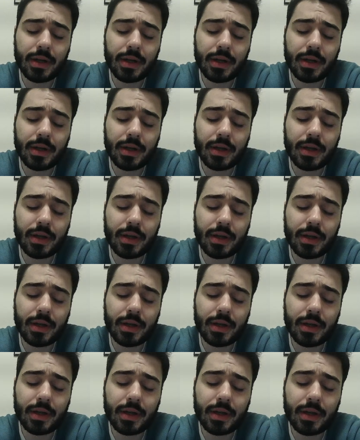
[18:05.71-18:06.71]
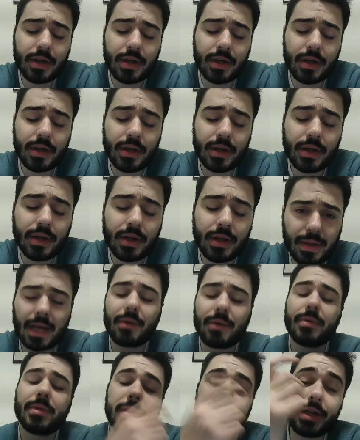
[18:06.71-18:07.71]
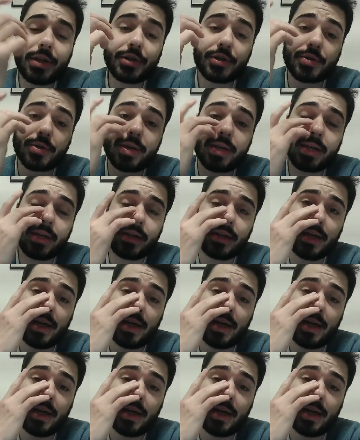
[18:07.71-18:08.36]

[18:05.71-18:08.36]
Mark Scheifele playing with an injury.